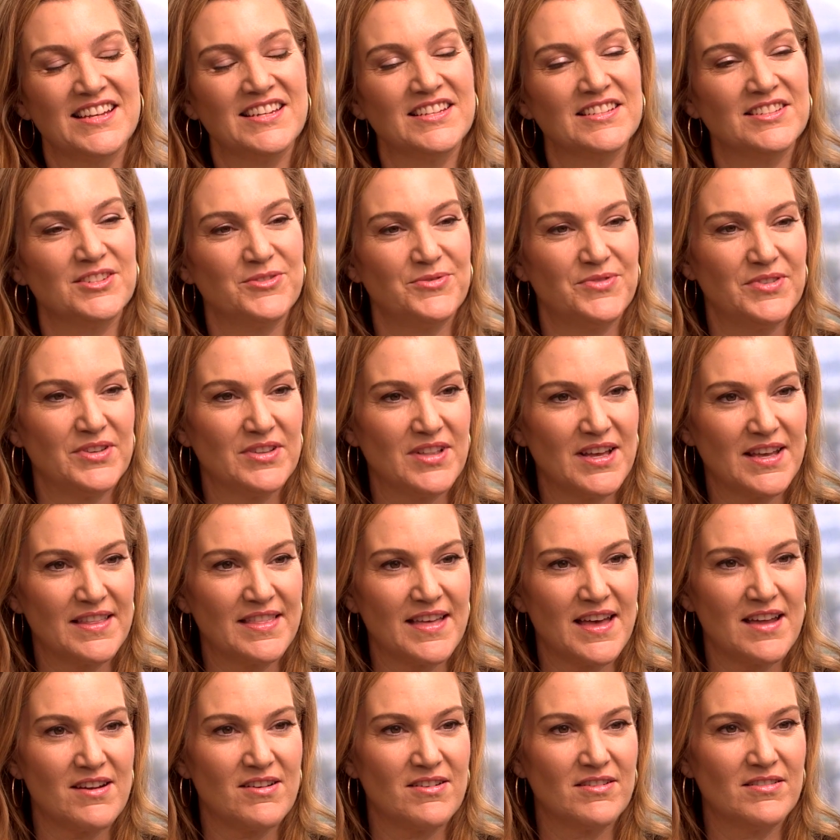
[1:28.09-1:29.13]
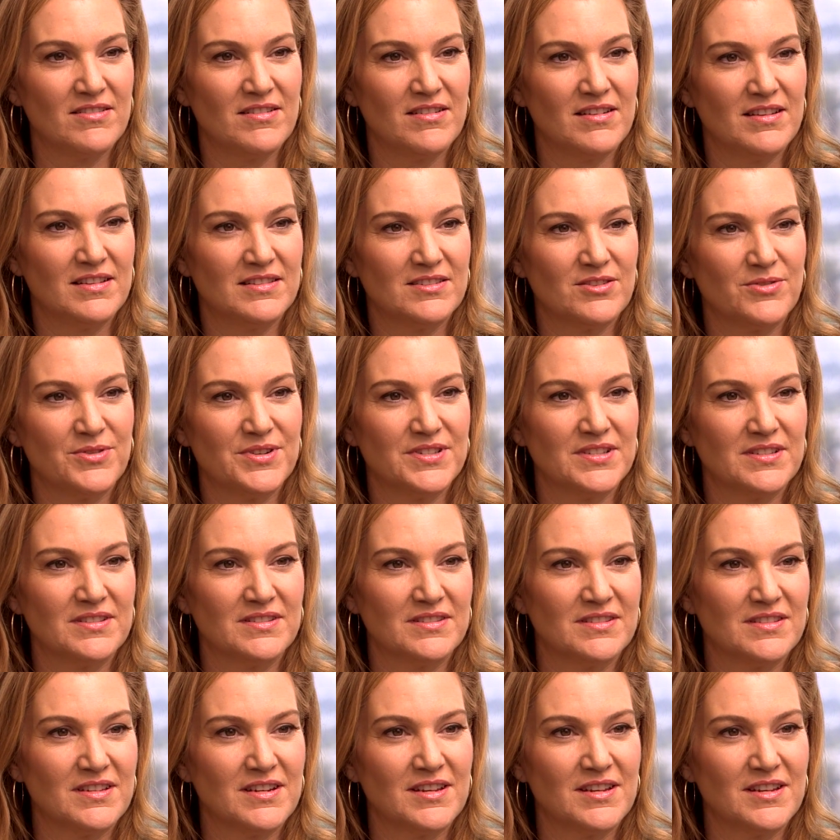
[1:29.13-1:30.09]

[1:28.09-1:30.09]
Does it feel like that on It's Always on